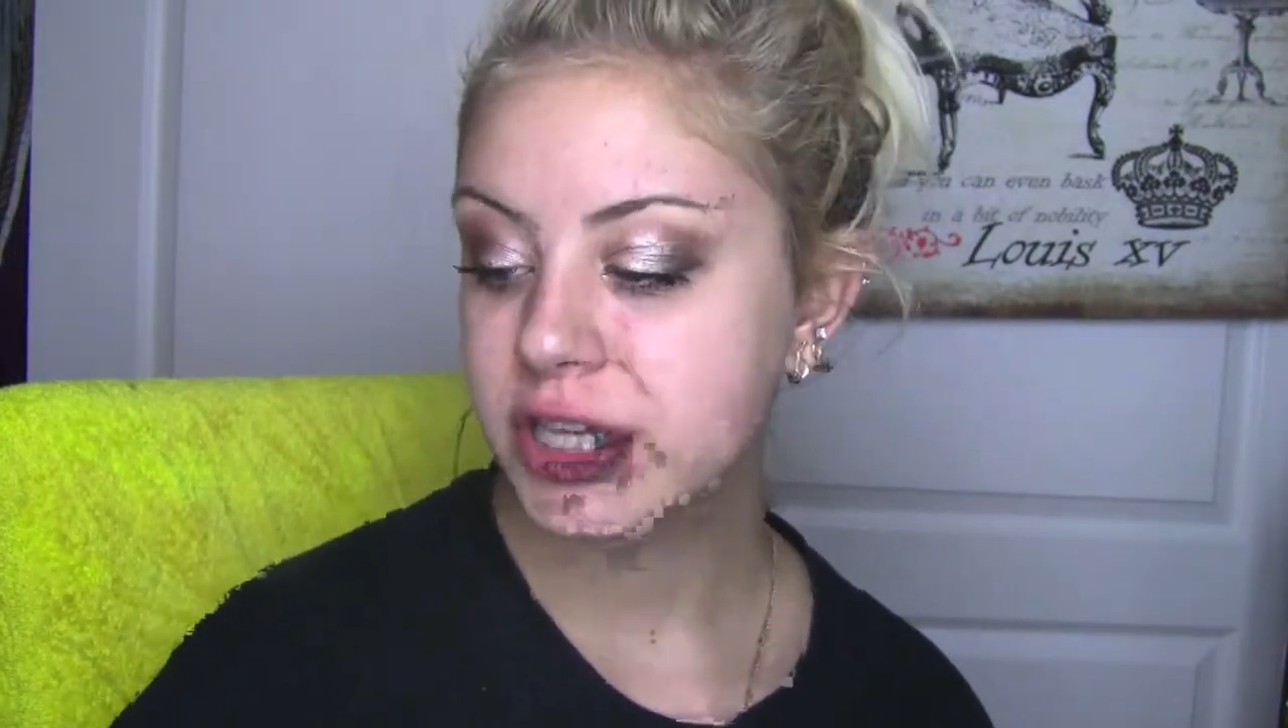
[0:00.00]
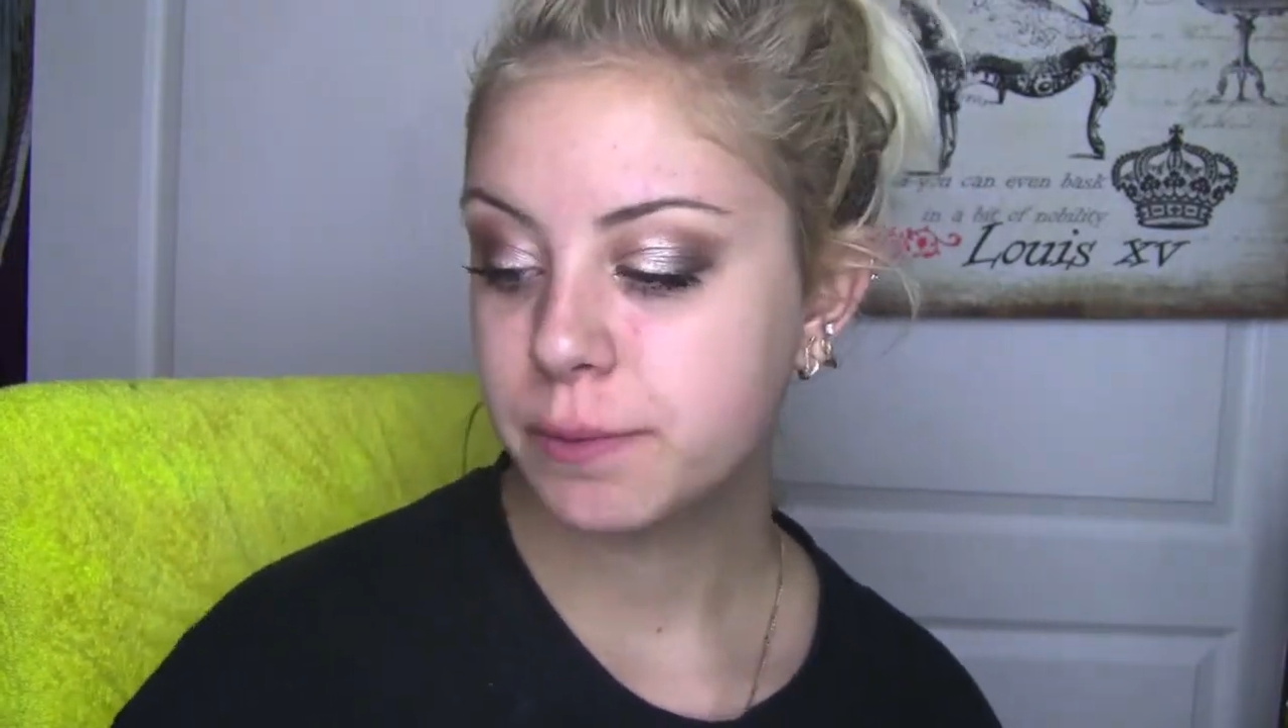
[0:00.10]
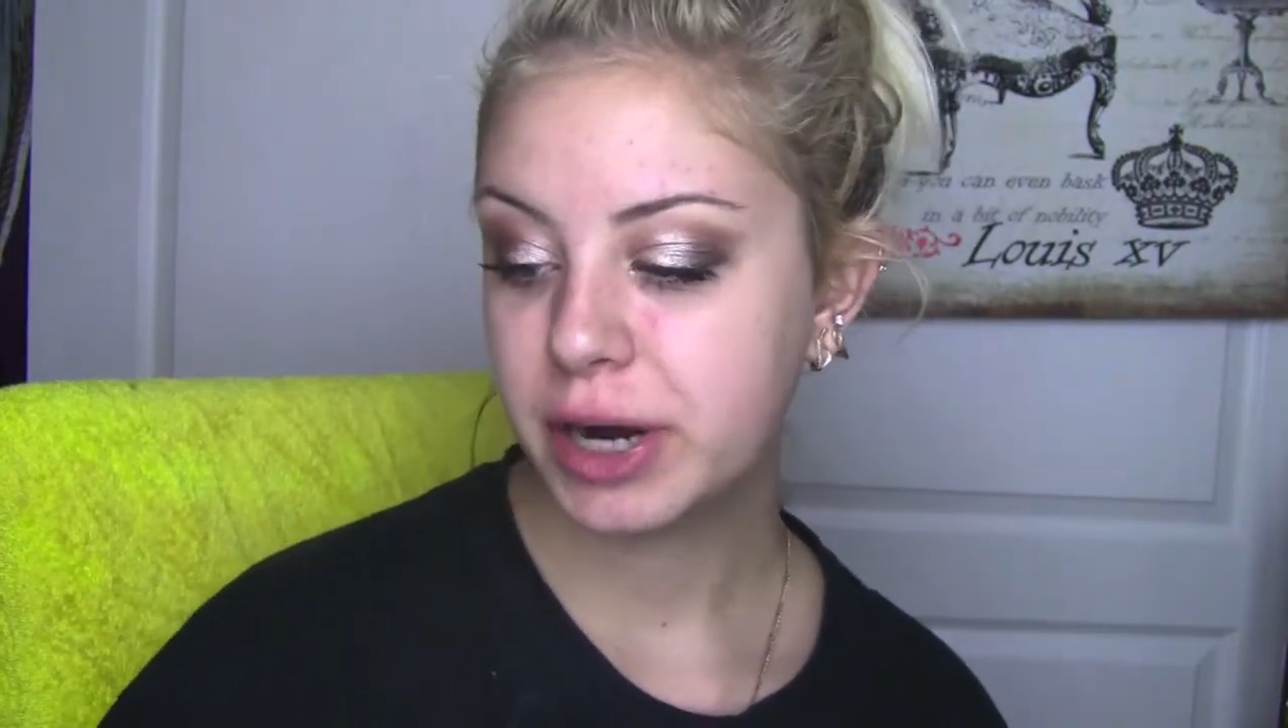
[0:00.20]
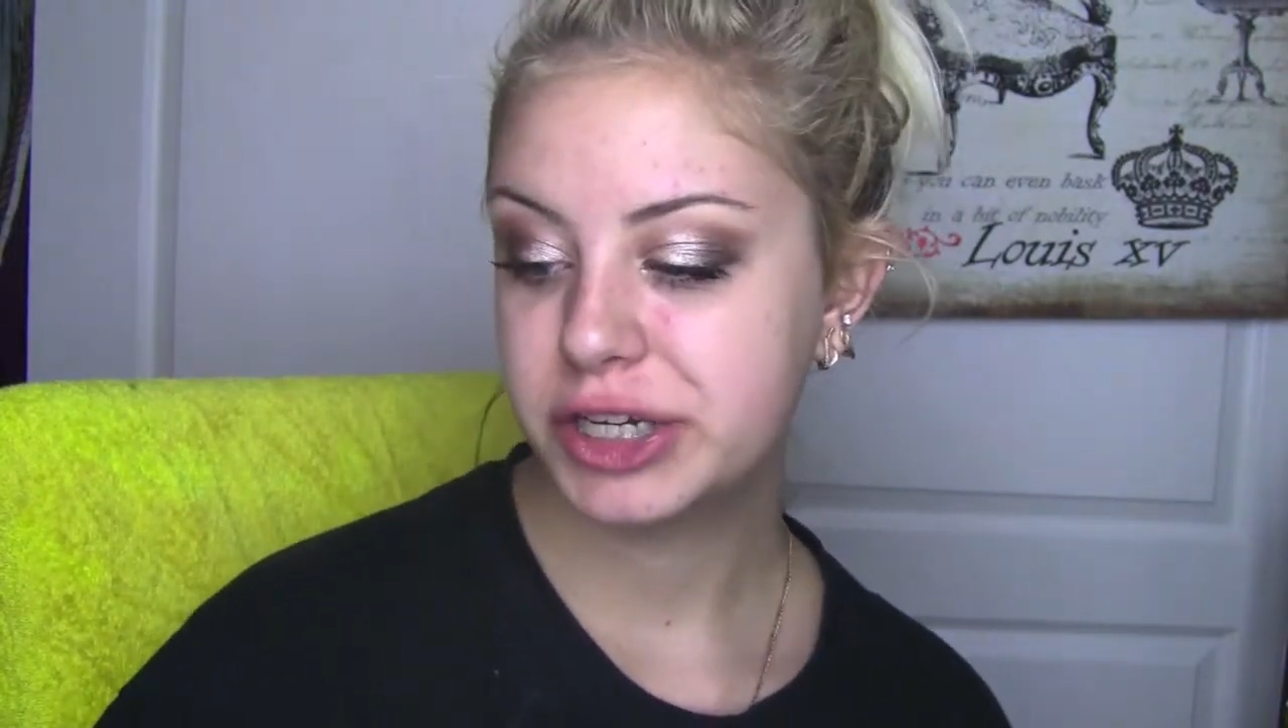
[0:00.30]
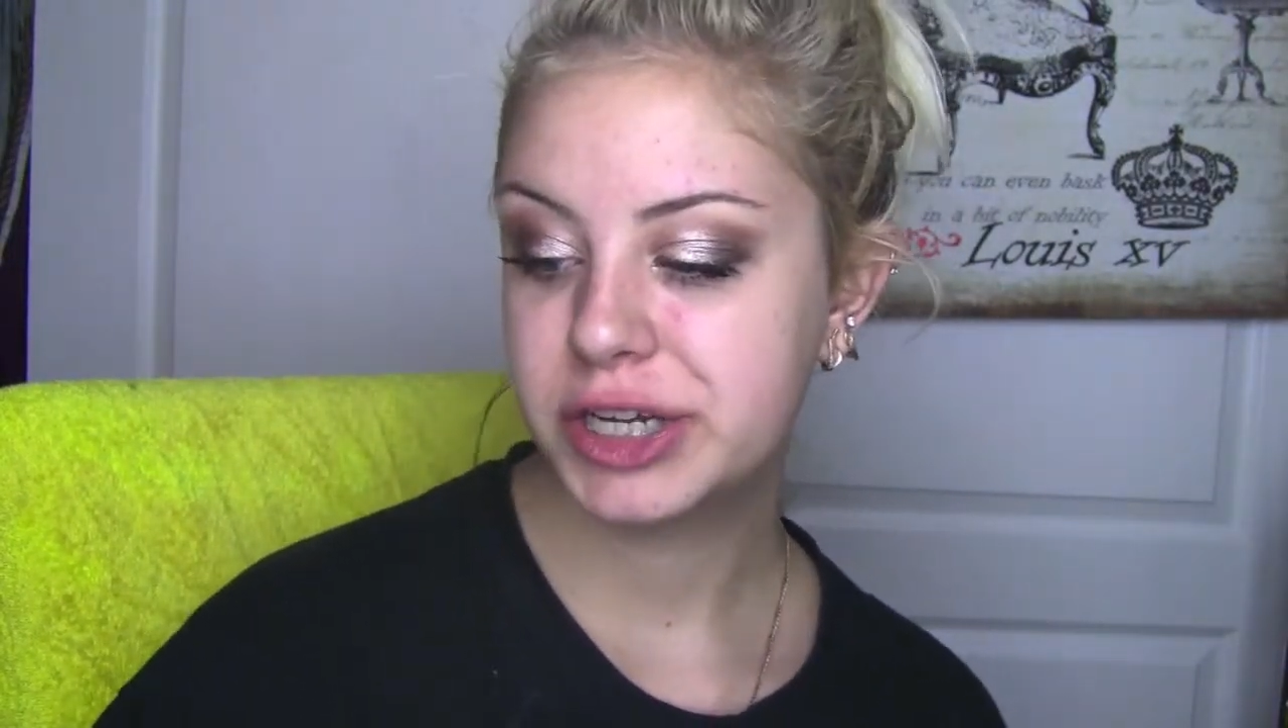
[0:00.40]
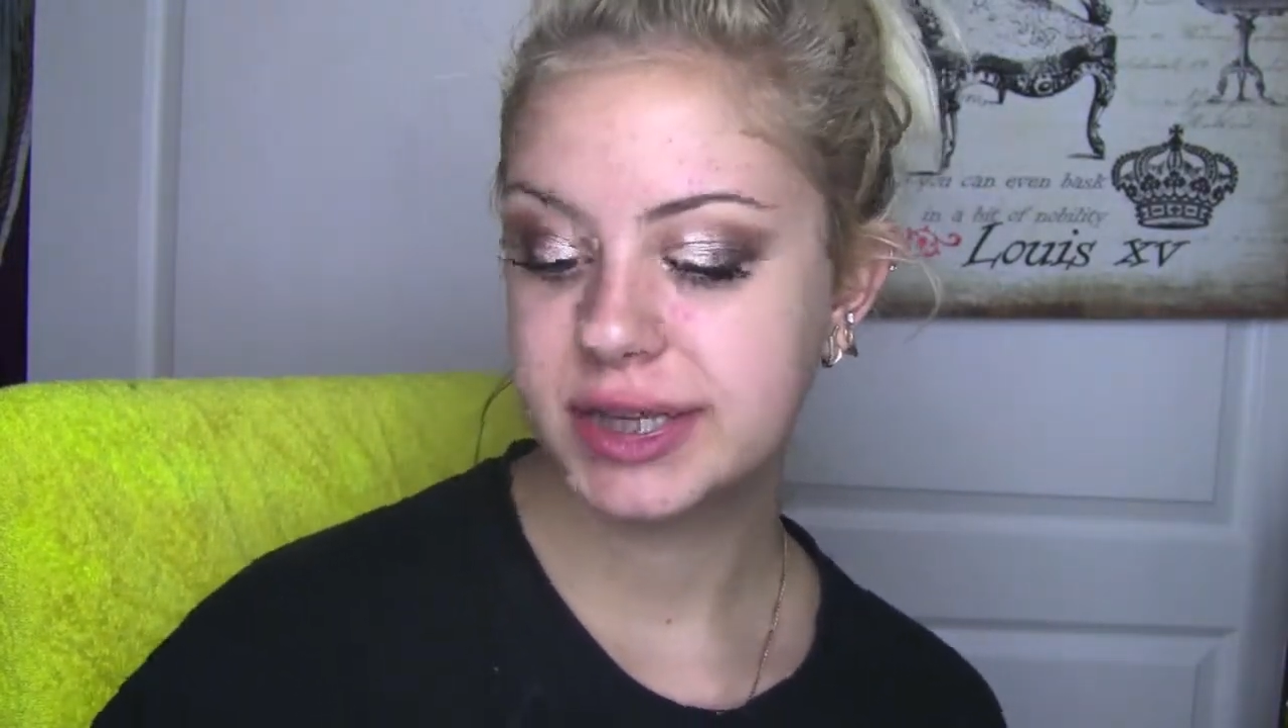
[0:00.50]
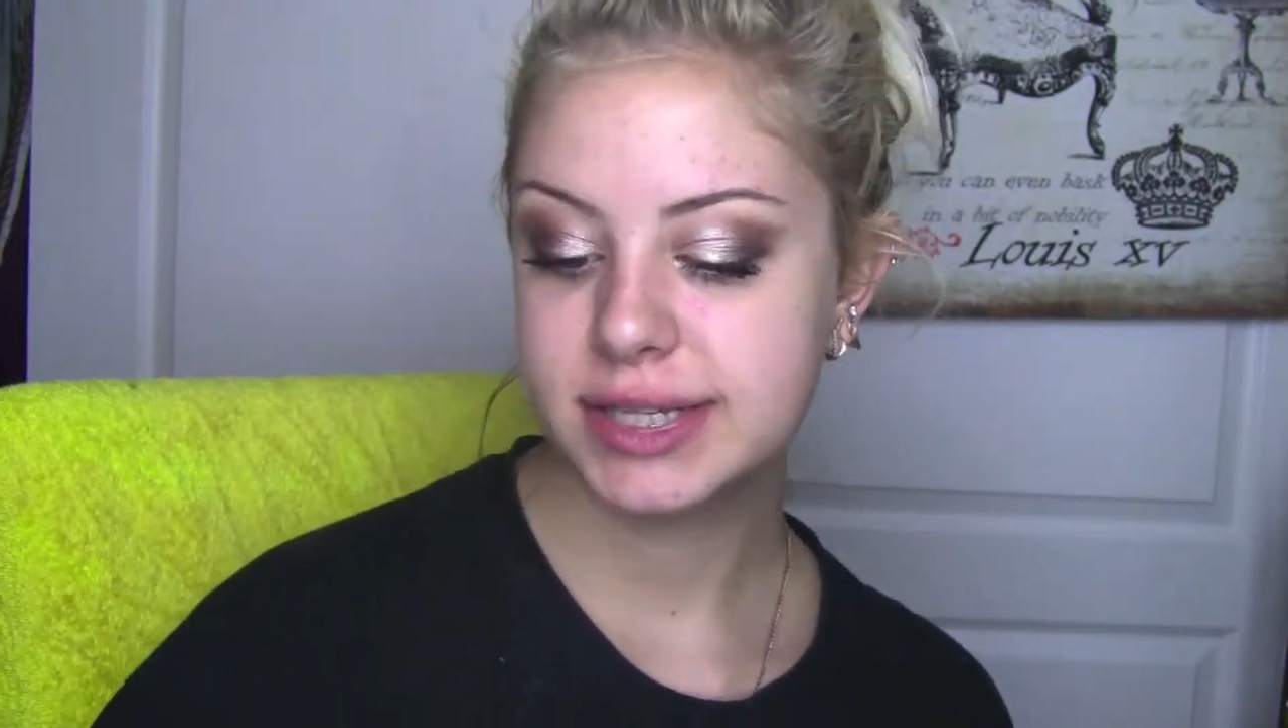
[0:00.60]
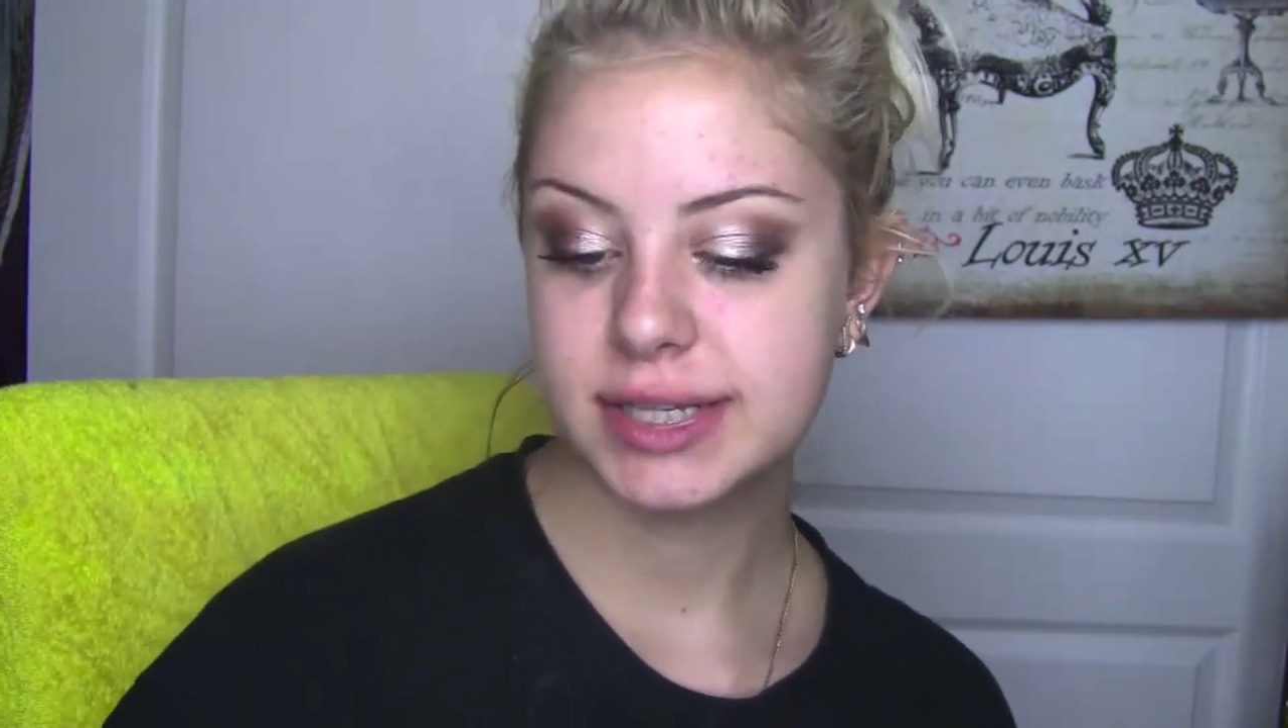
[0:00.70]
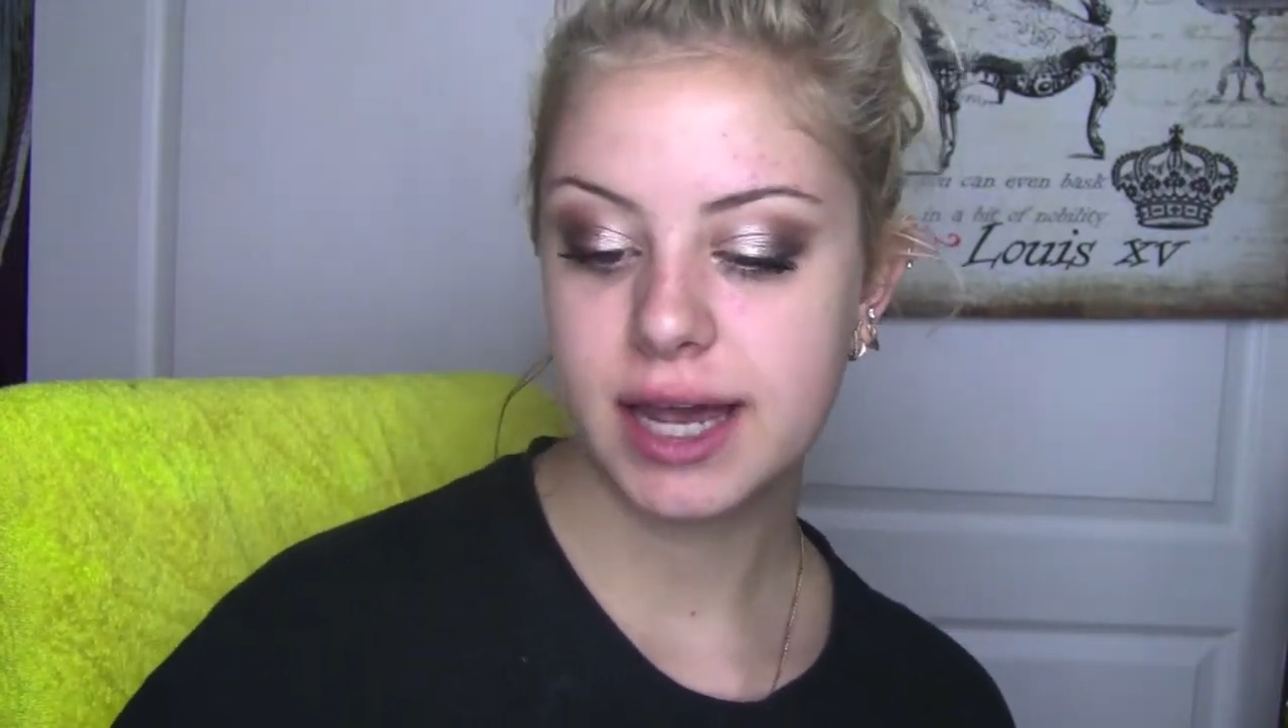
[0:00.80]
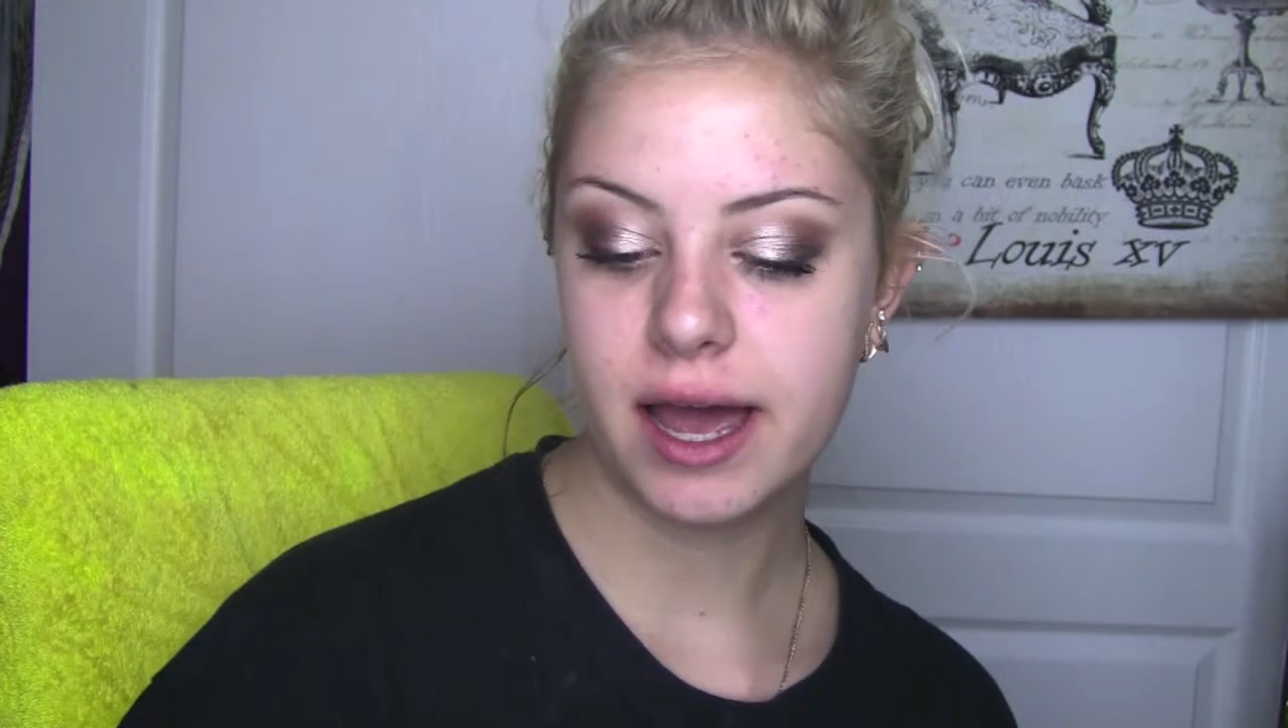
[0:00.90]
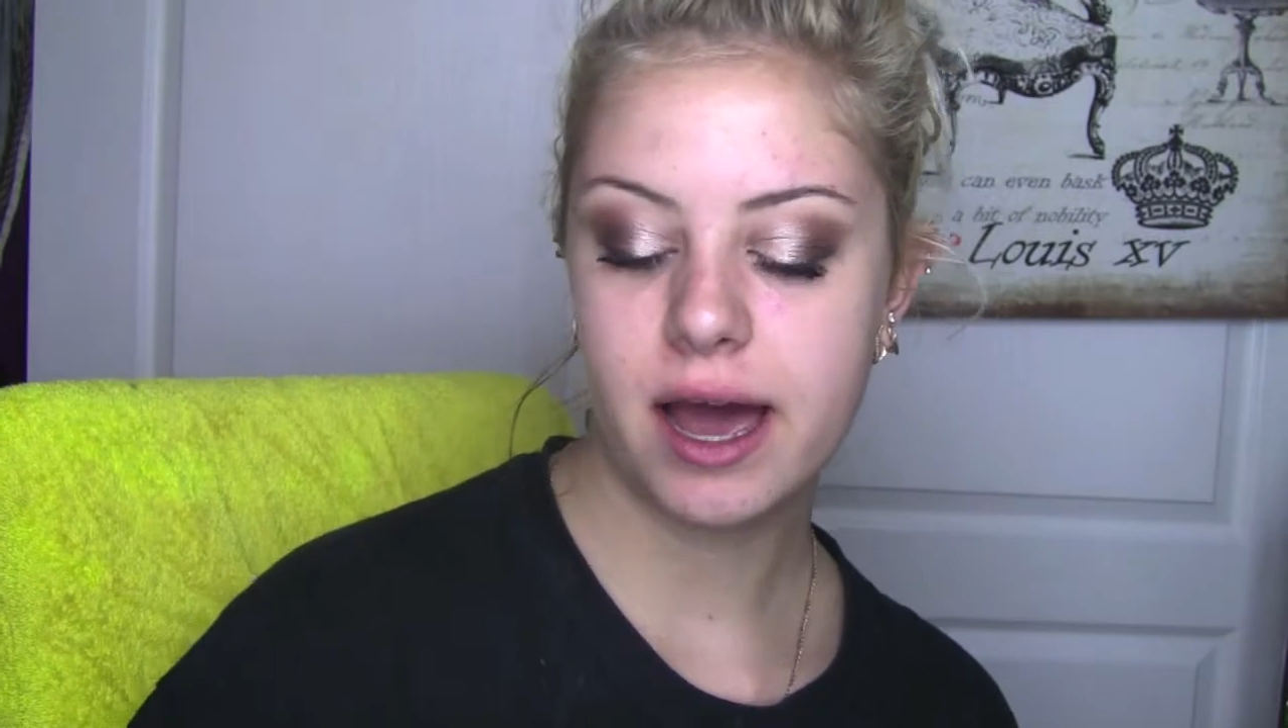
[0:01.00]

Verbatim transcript: impressions,